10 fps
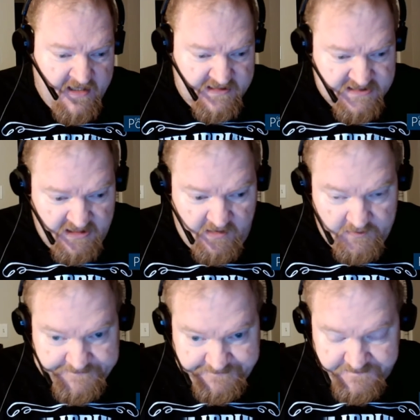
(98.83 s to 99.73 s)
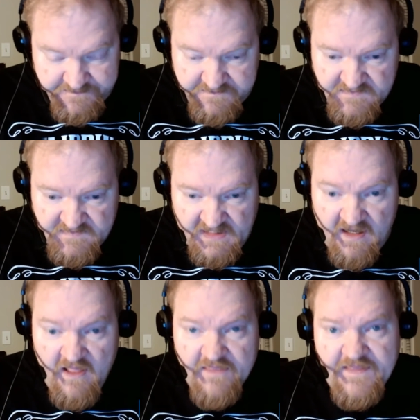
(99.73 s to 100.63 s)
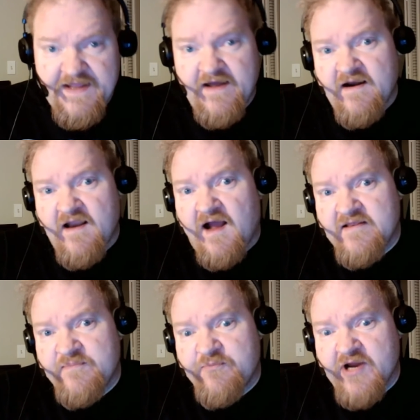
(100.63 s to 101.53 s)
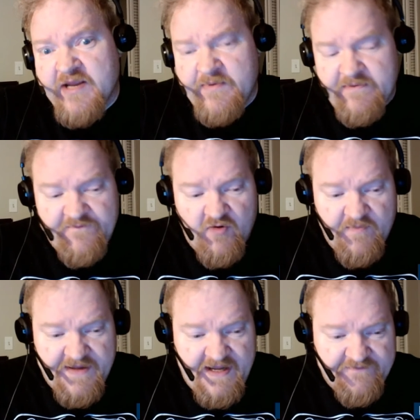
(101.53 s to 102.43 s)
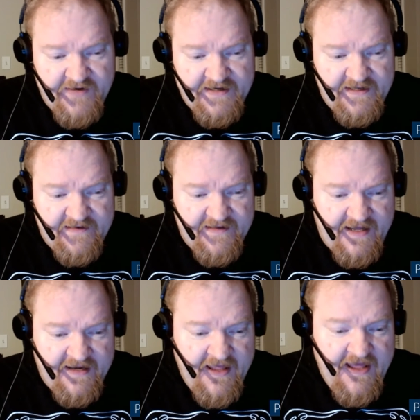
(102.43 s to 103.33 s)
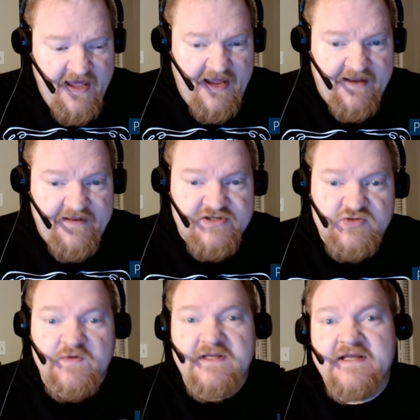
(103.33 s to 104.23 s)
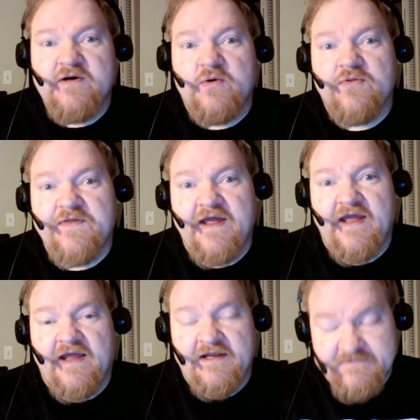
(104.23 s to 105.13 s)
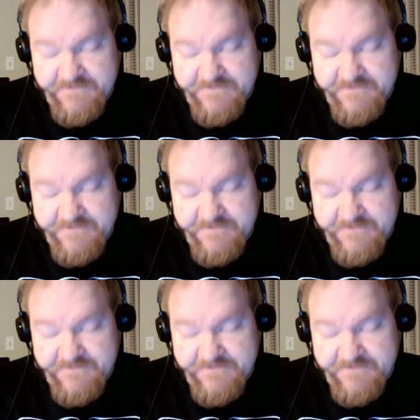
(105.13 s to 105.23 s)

So they unlocked the premium for me after I did that. And there's a really cool thing.